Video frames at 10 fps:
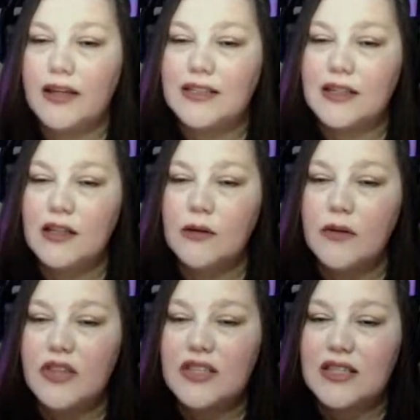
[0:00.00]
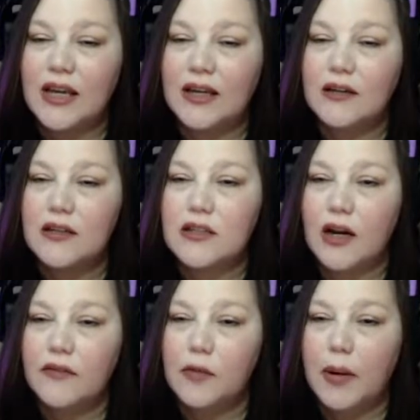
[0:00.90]
like dealing with the sand is
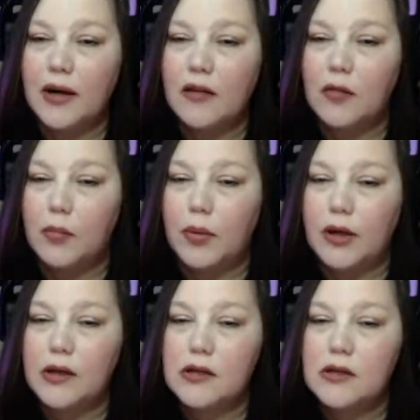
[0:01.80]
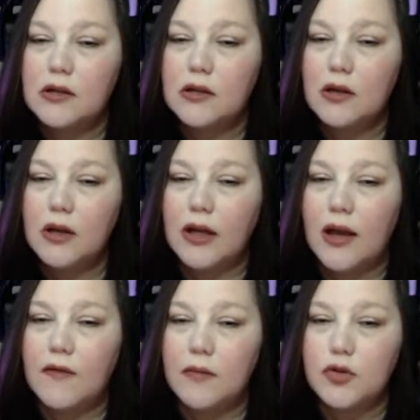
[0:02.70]
kind of a pain in the butt
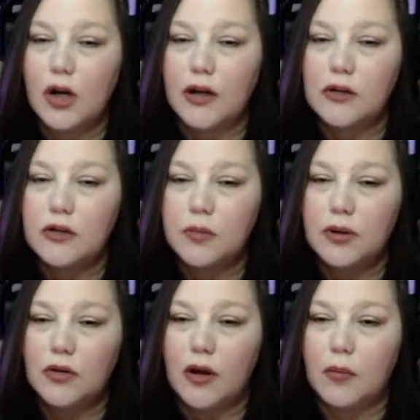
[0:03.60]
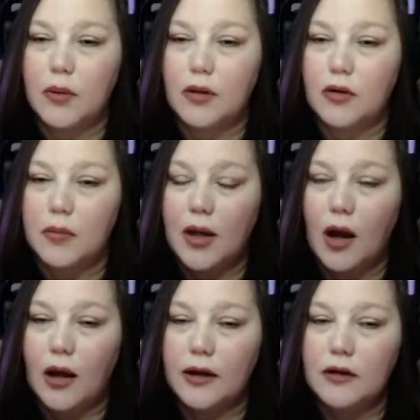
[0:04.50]
if I'm trying to build up a little bit
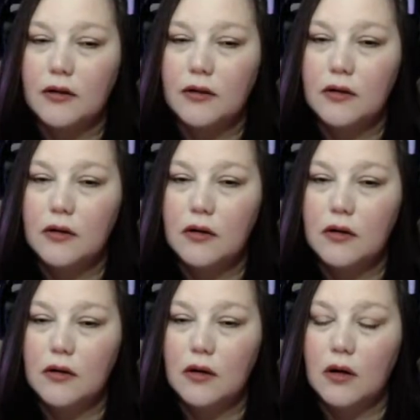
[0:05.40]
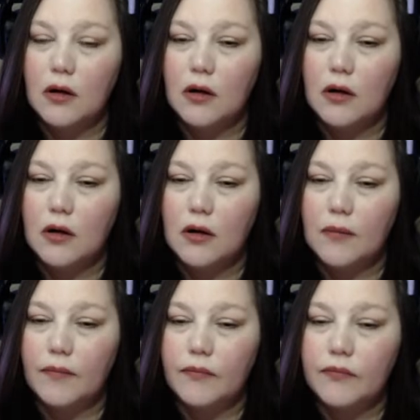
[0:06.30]
higher.
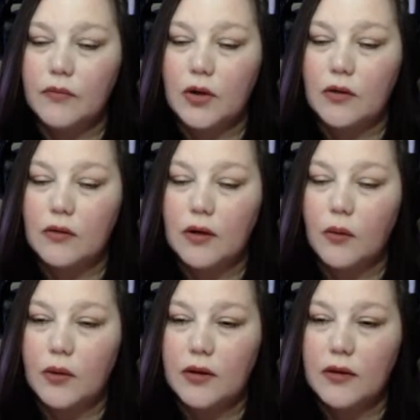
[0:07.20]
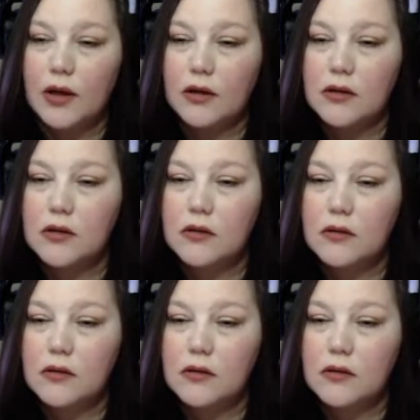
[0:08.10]
Um, oh, I wanted that.